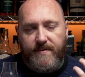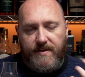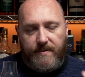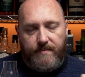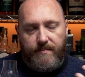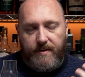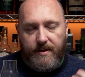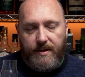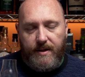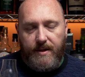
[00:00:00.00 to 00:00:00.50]
It
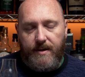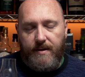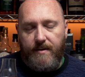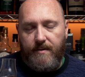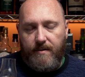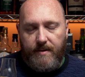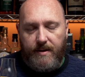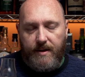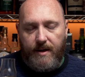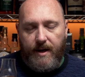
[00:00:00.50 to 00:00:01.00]
really,
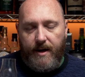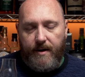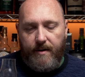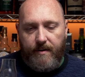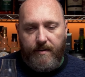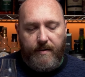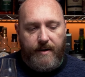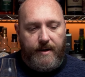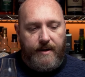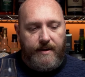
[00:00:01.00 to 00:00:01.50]
or the
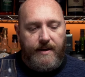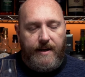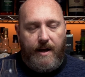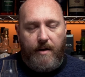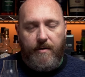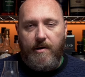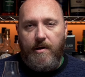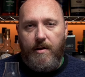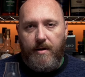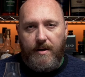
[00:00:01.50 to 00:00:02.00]
higher
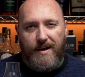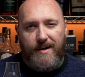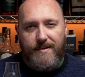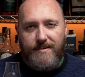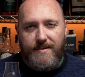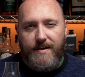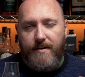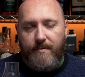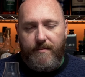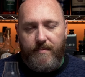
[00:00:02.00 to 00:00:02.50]
alcohol
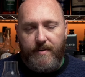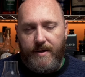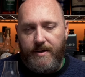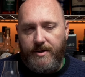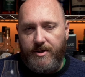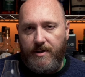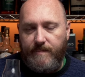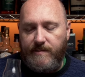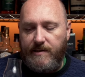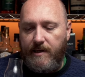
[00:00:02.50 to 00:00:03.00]
content, it really
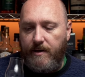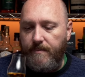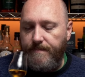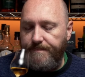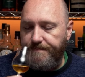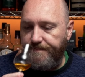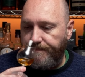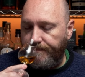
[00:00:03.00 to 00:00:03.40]
jumps out.